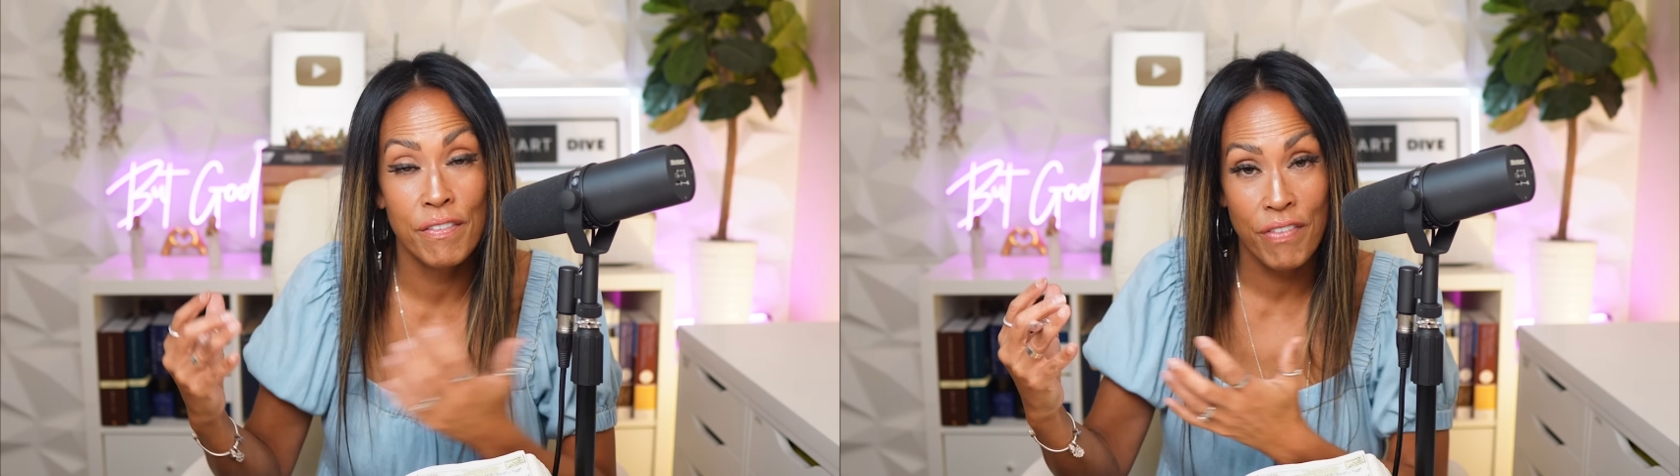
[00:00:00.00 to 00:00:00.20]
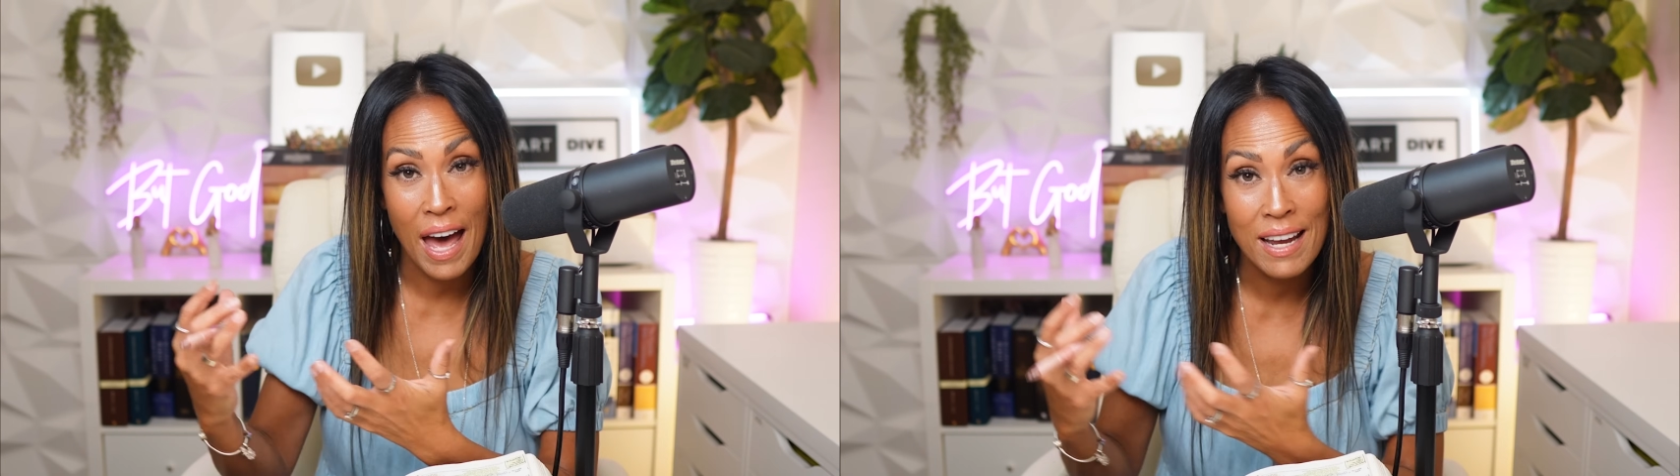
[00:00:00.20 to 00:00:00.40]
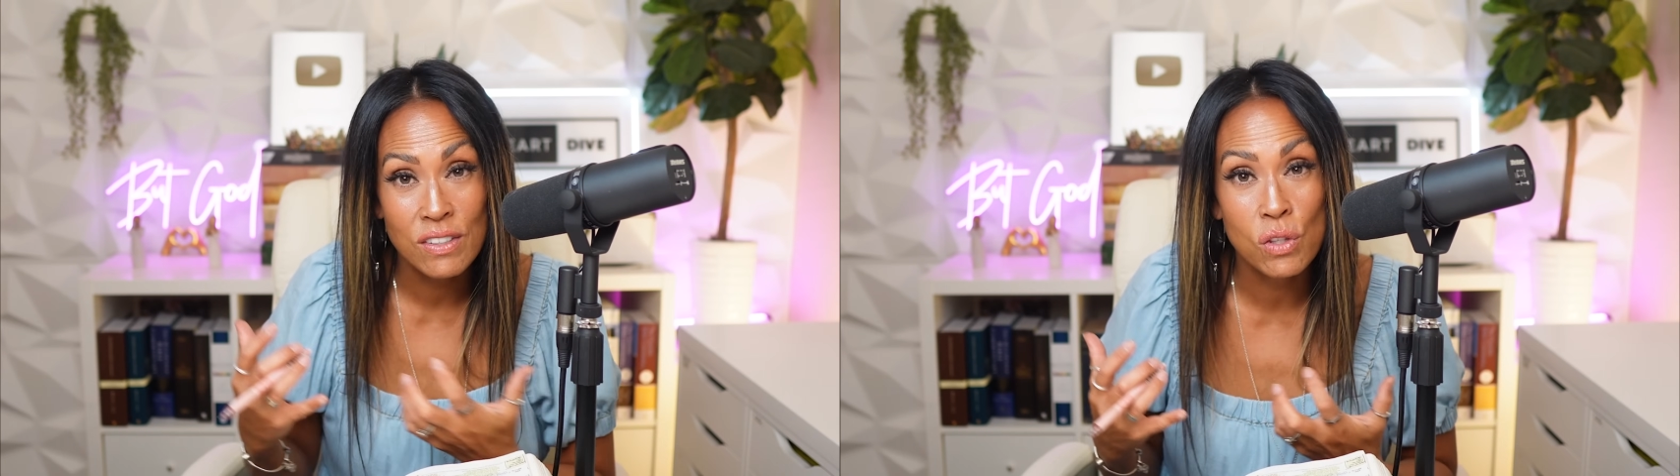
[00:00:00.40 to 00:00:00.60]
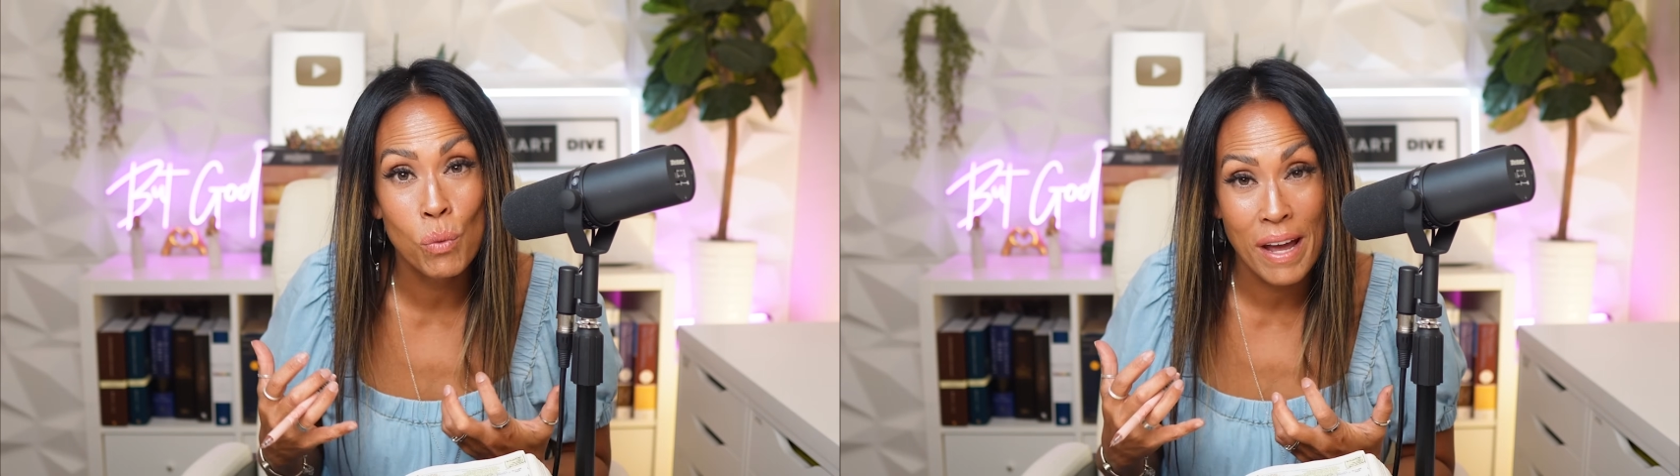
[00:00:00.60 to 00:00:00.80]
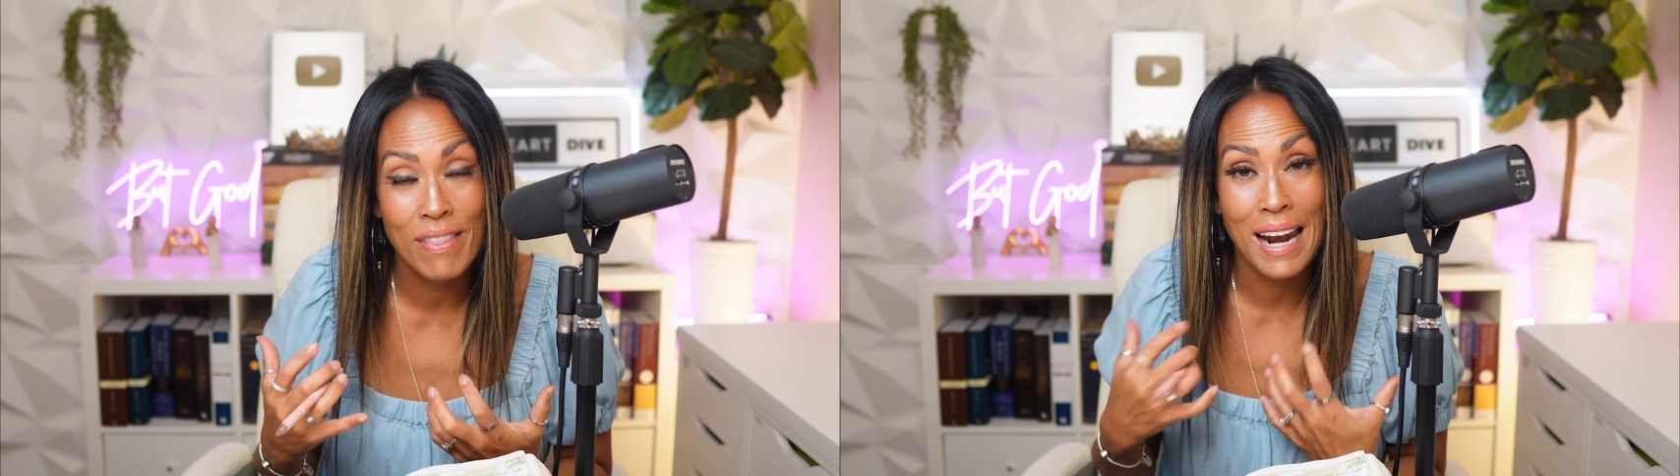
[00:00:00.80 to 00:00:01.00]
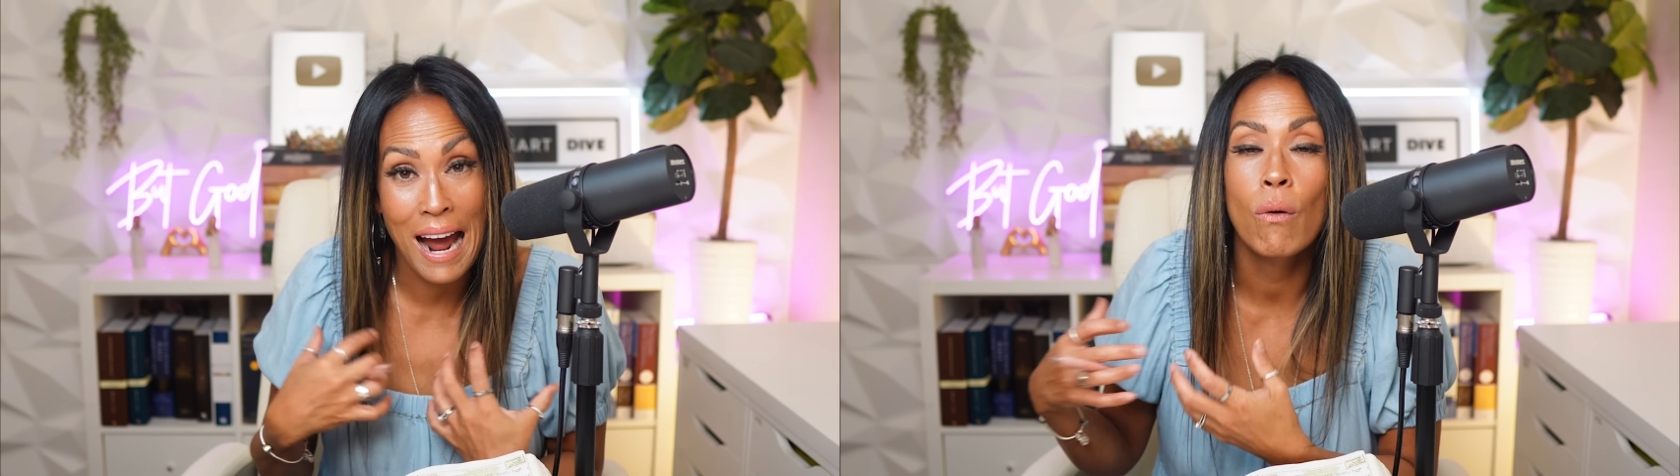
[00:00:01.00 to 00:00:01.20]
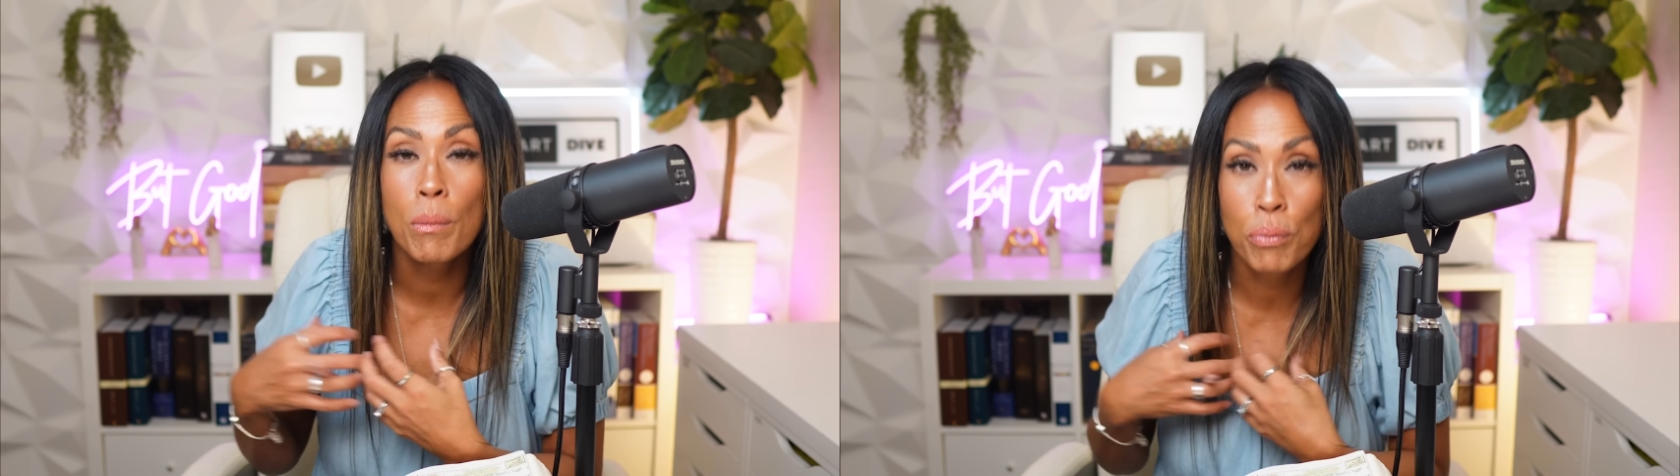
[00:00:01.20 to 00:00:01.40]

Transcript: if that is the way that our